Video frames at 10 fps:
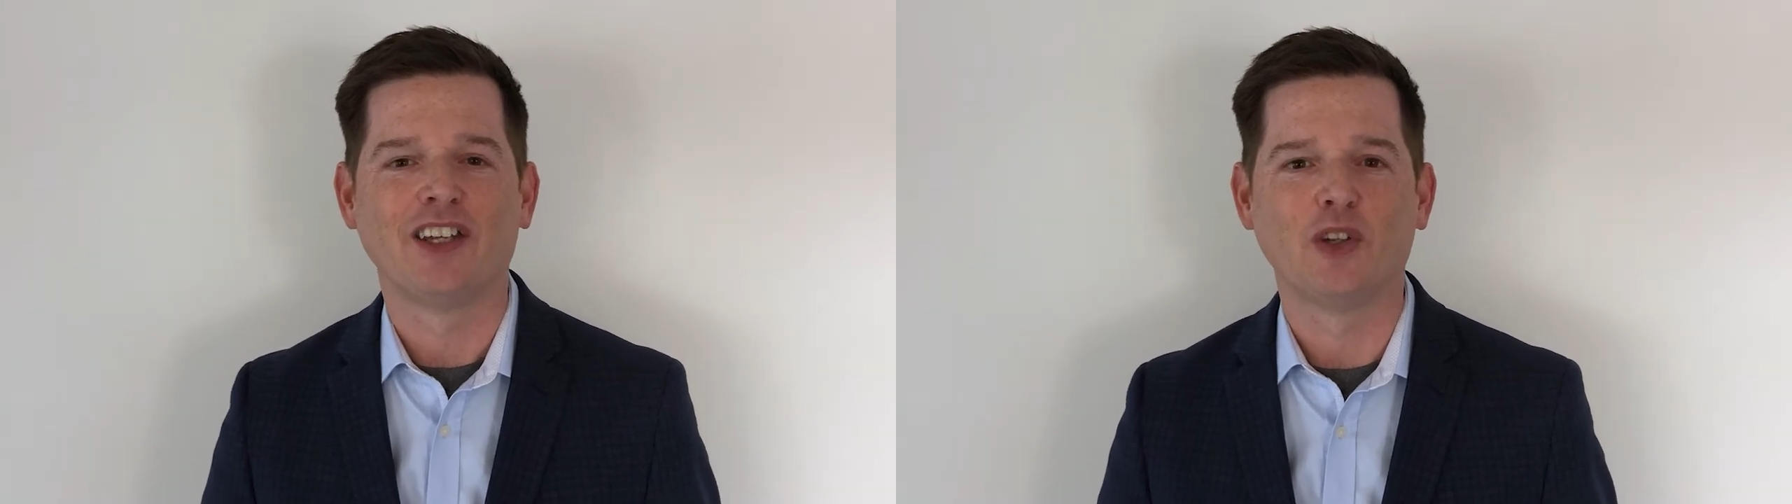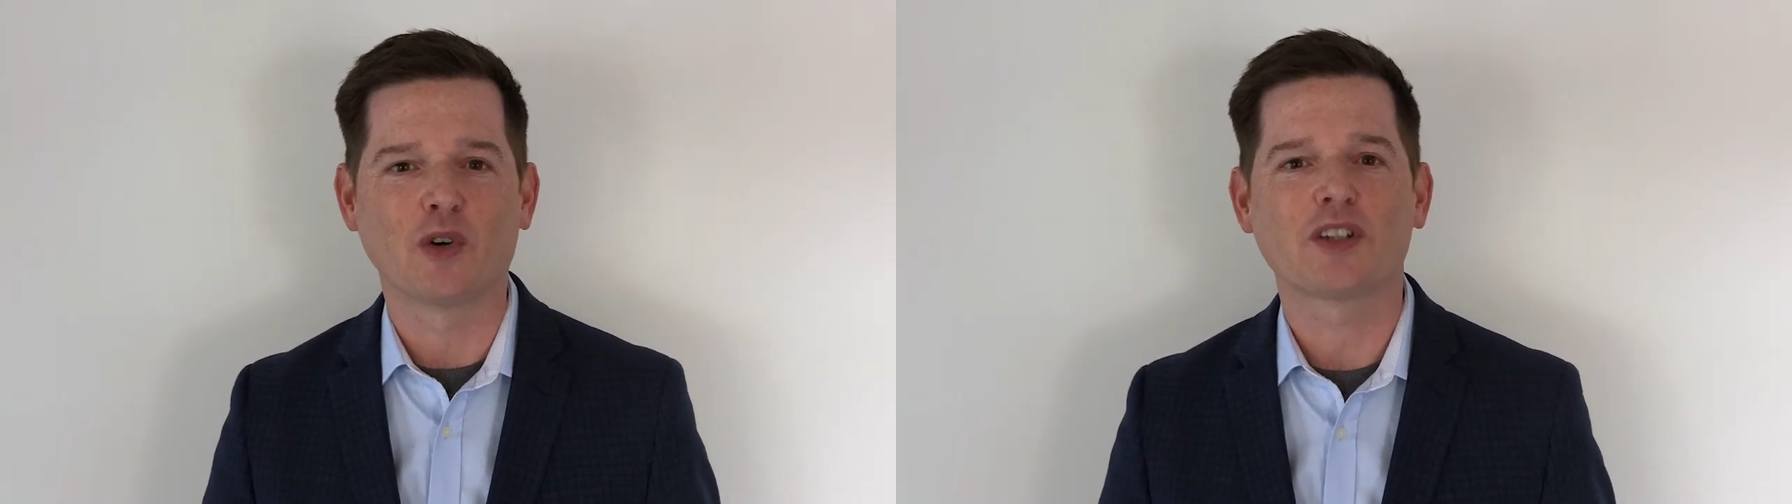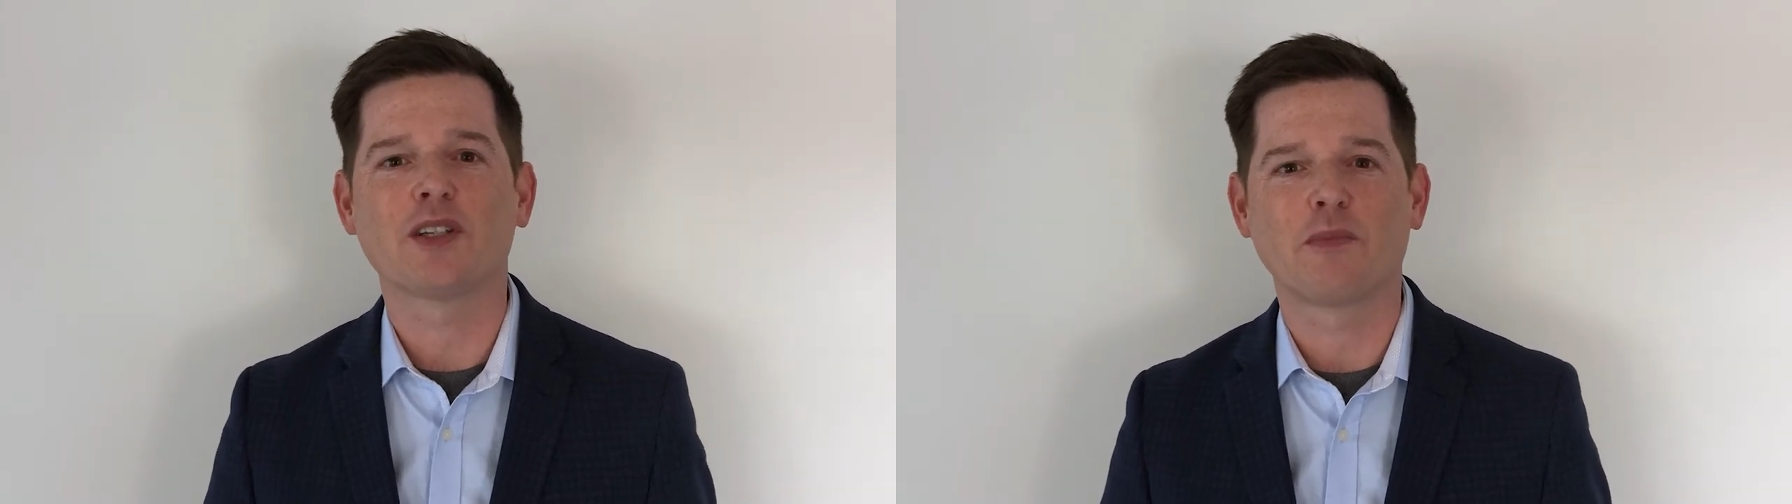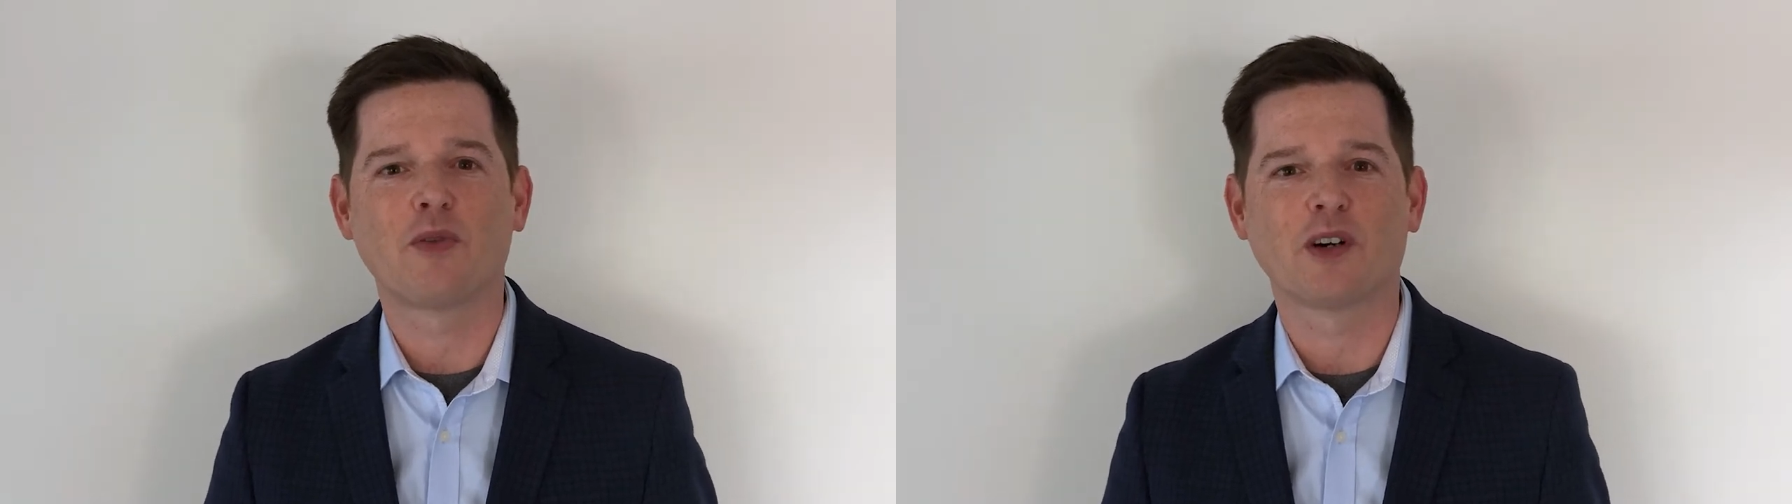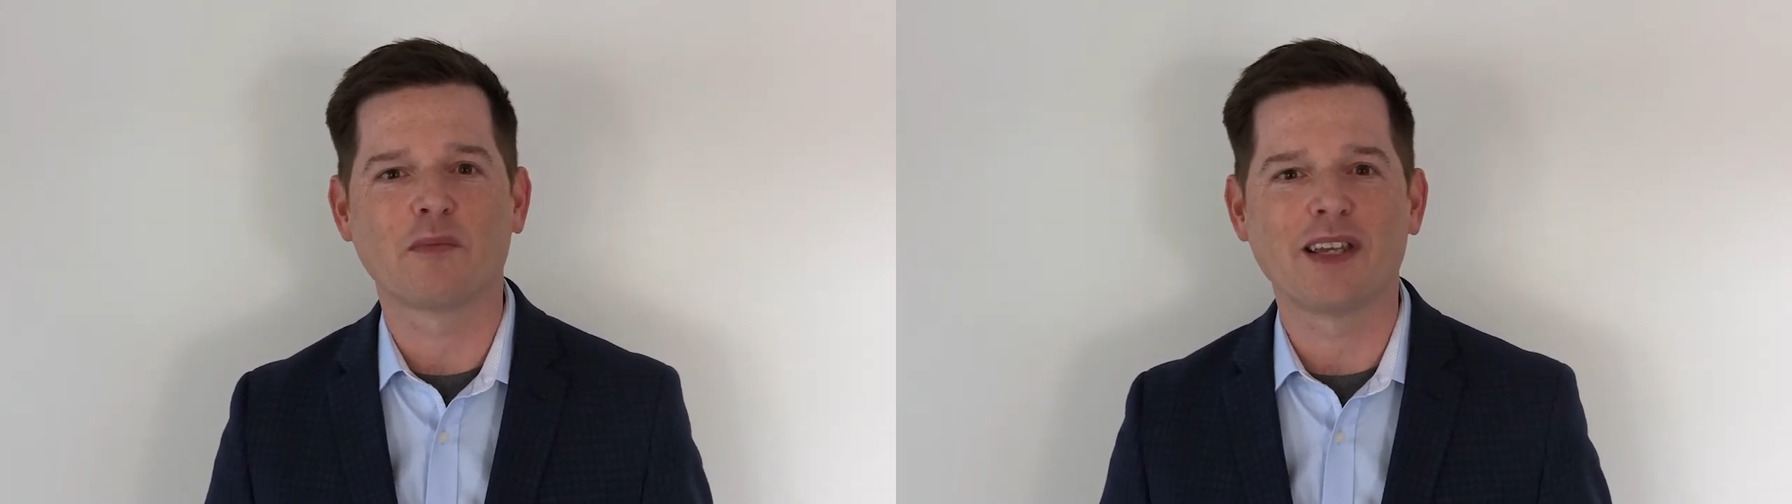Your
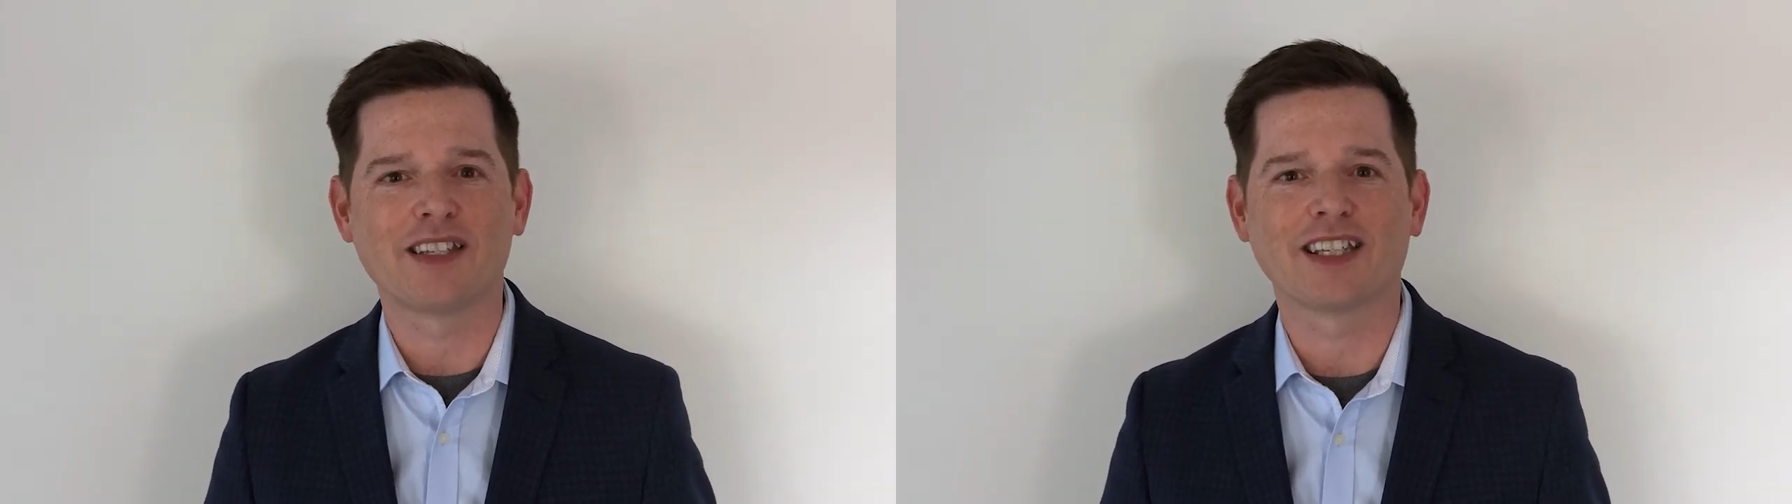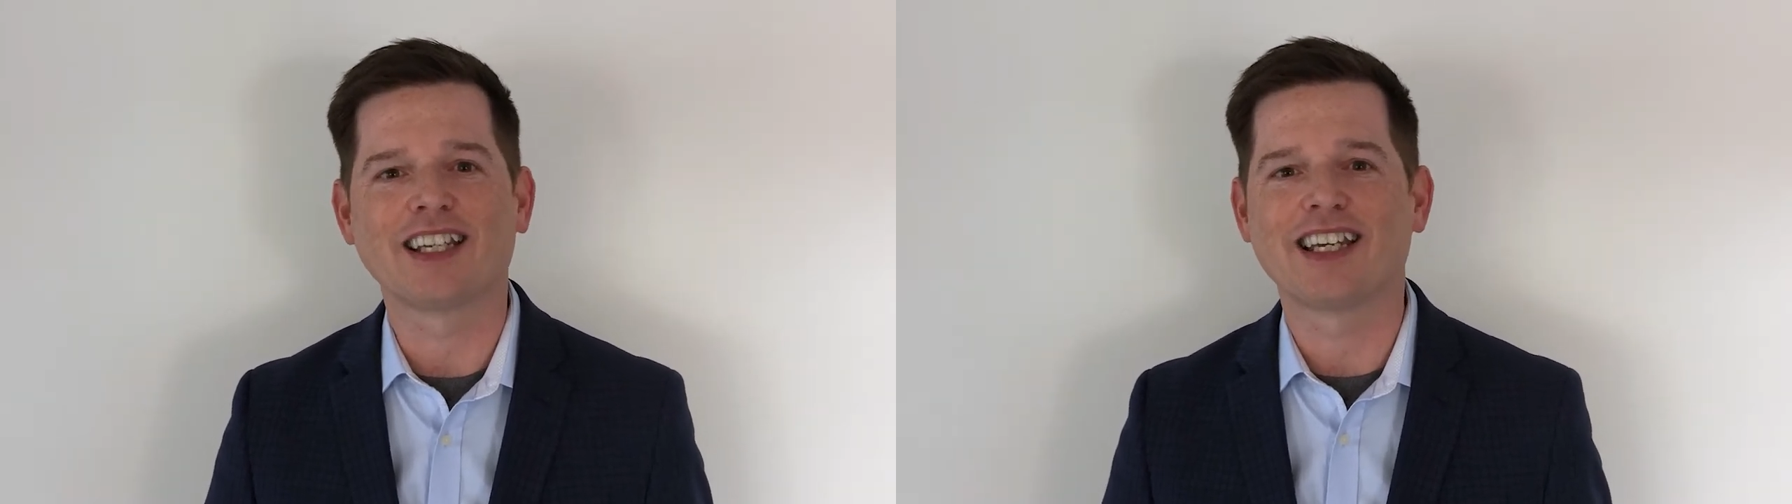support means that